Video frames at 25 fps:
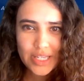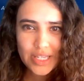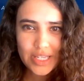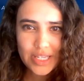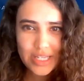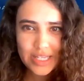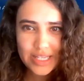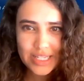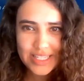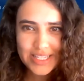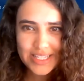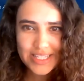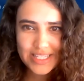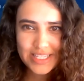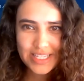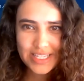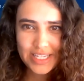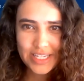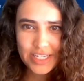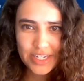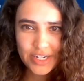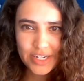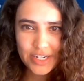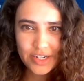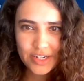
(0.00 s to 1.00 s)
Let's see
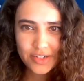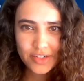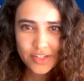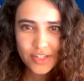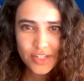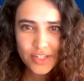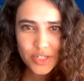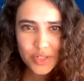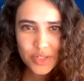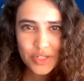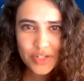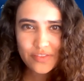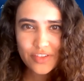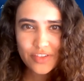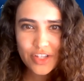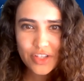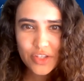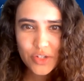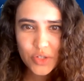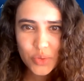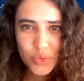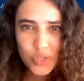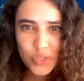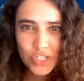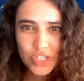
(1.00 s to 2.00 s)
here. I have
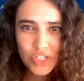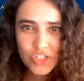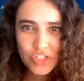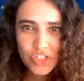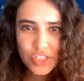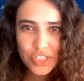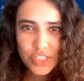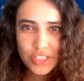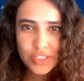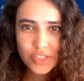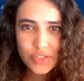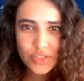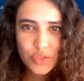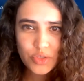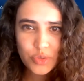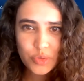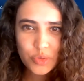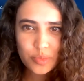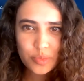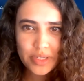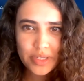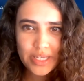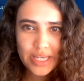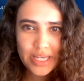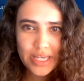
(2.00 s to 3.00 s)
another question. Do
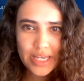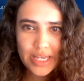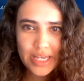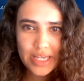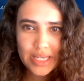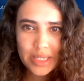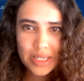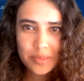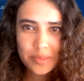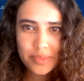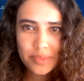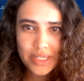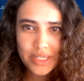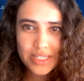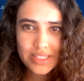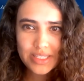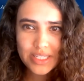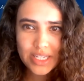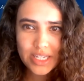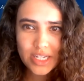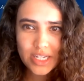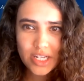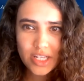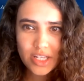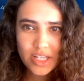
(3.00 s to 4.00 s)
BA and BS
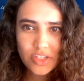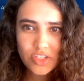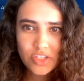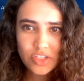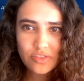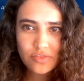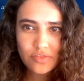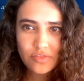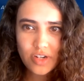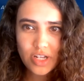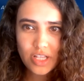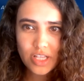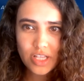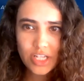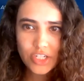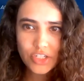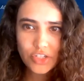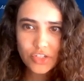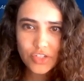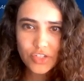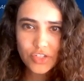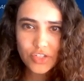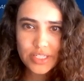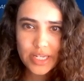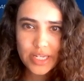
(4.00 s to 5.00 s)
psychology fall
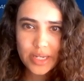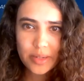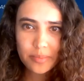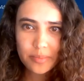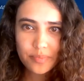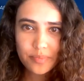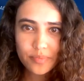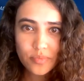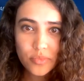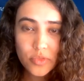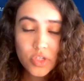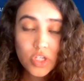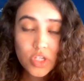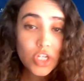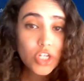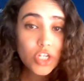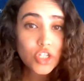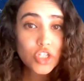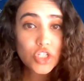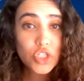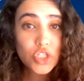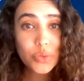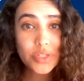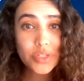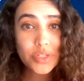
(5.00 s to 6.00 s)
under STEM?
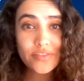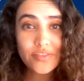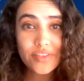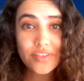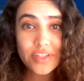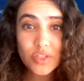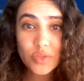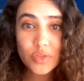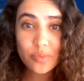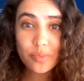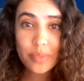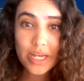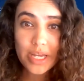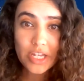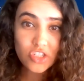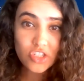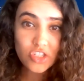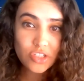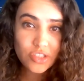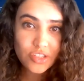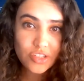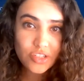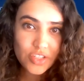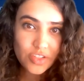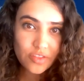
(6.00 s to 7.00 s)
So if it's
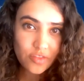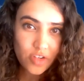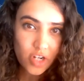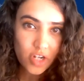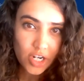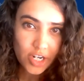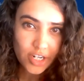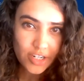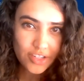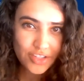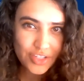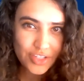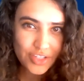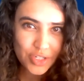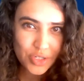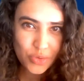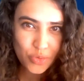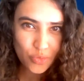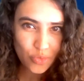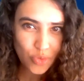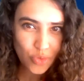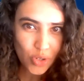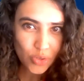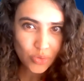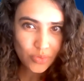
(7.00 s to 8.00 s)
Bachelor's of Arts,
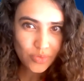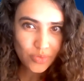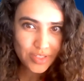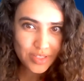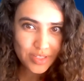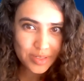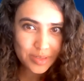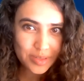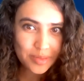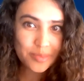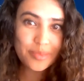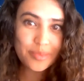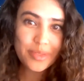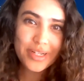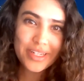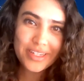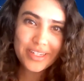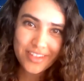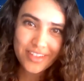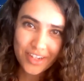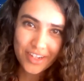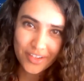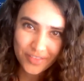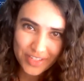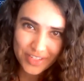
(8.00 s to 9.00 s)
it won't,
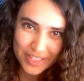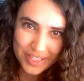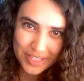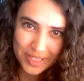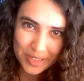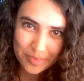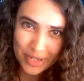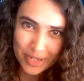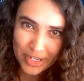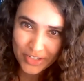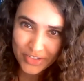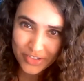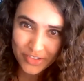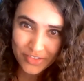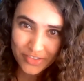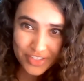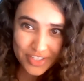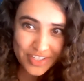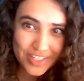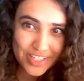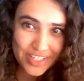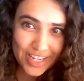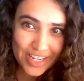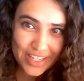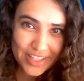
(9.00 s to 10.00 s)
but obviously Bachelor's
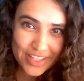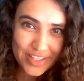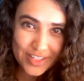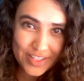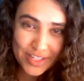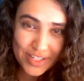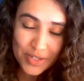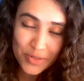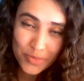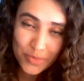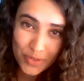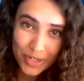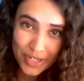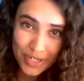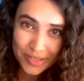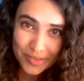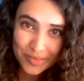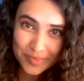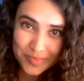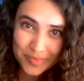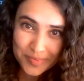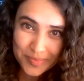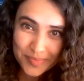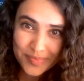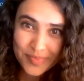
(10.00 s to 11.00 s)
of Science, it will.
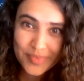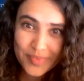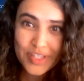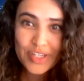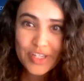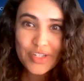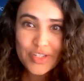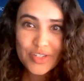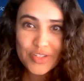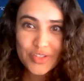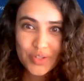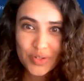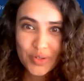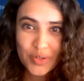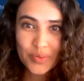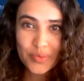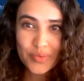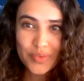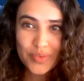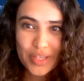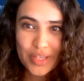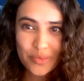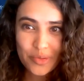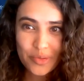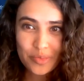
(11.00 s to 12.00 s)
So
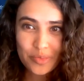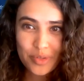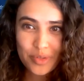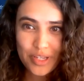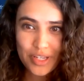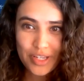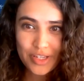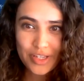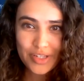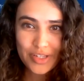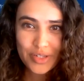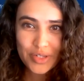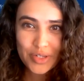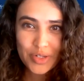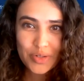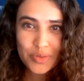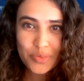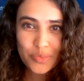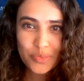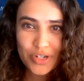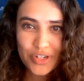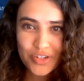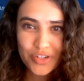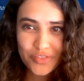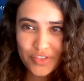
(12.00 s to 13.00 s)
that would be
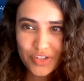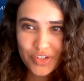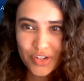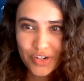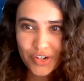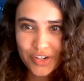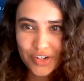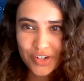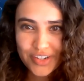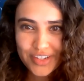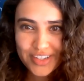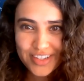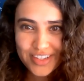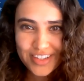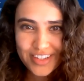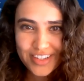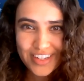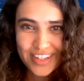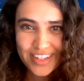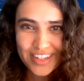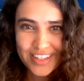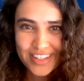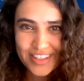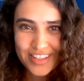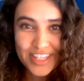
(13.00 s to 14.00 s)
one of your,
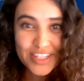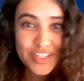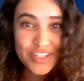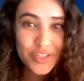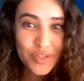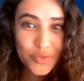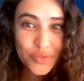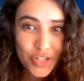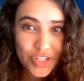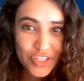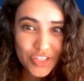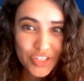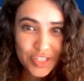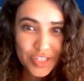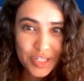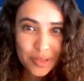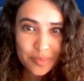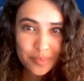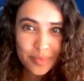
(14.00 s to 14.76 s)
that's the question